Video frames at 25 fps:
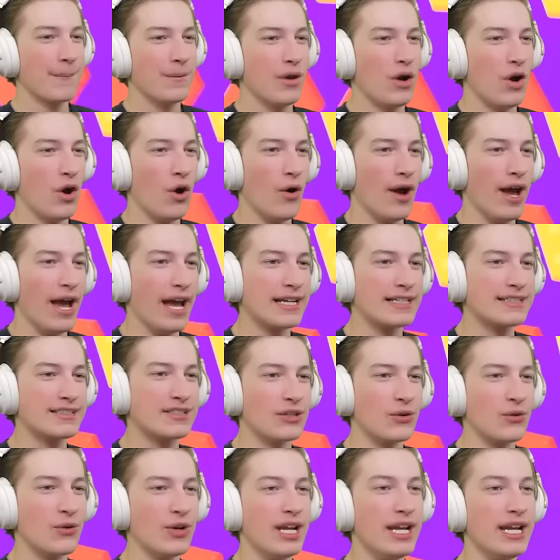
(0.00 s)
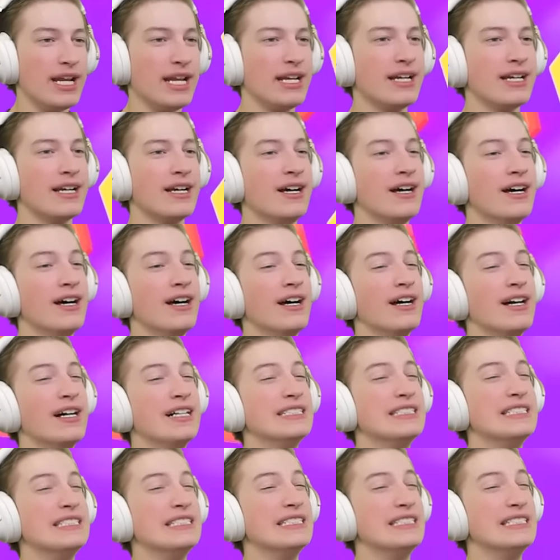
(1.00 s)
Oh, Hexaring.
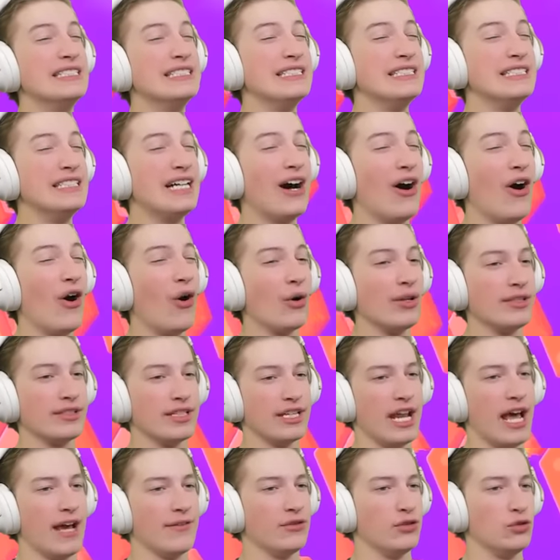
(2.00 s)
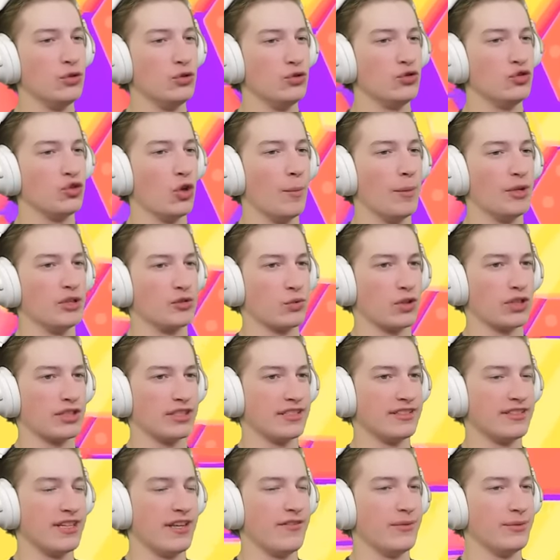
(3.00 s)
Oh, he's gonna have to do so much work
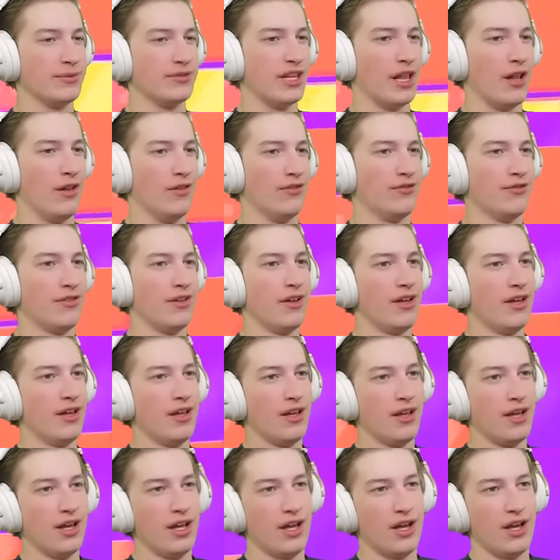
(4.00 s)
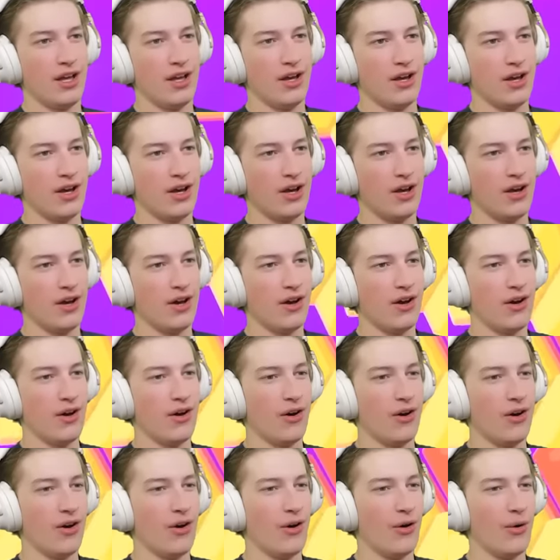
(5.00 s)
to save himself.
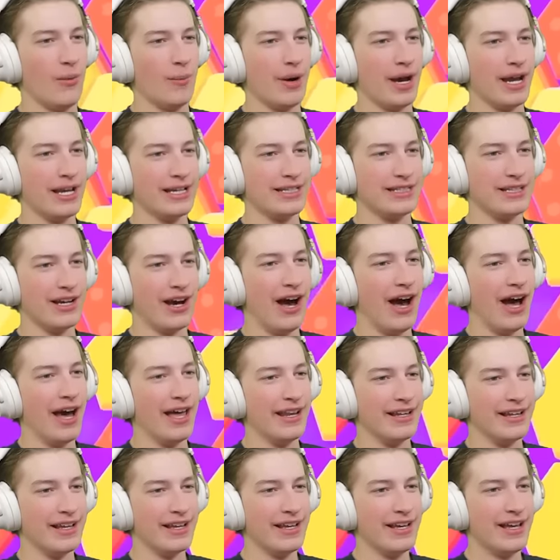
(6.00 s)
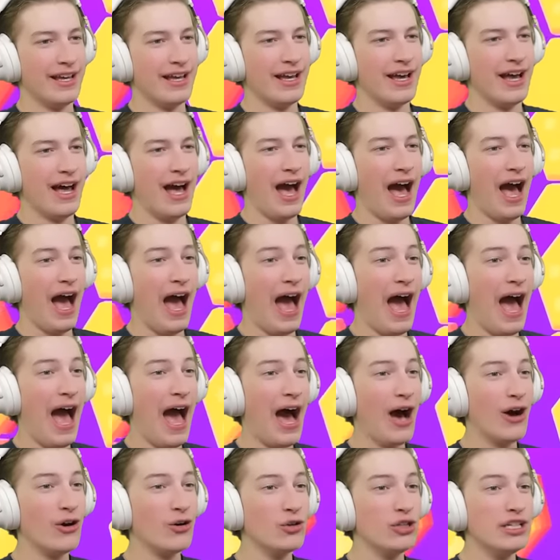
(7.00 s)
Oh my god.
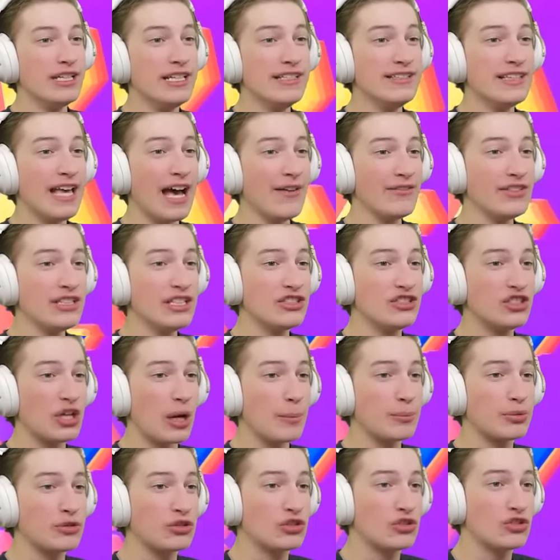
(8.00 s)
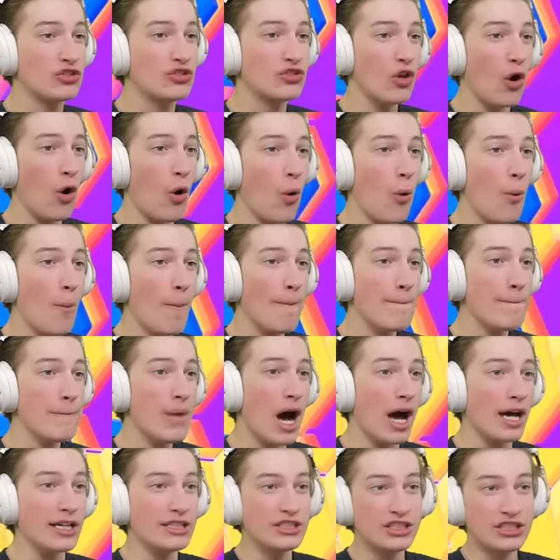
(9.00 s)
How? He's having to jump so
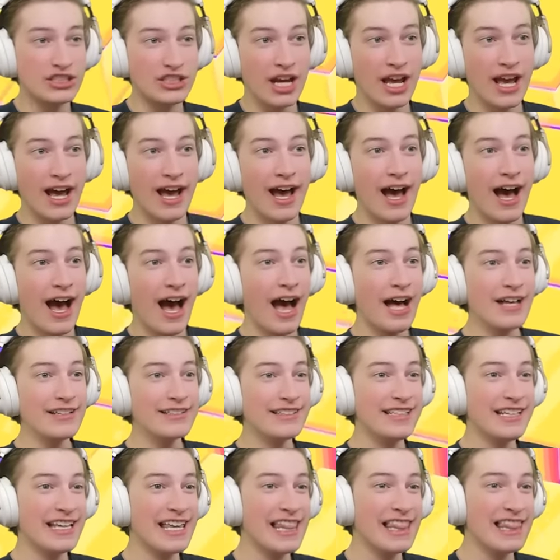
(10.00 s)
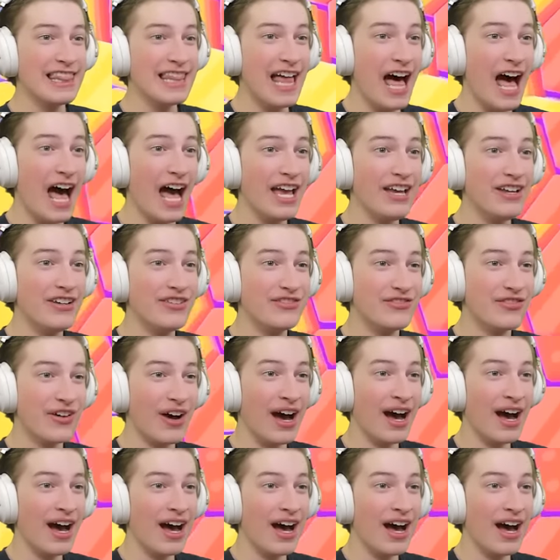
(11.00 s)
much! How's he alive?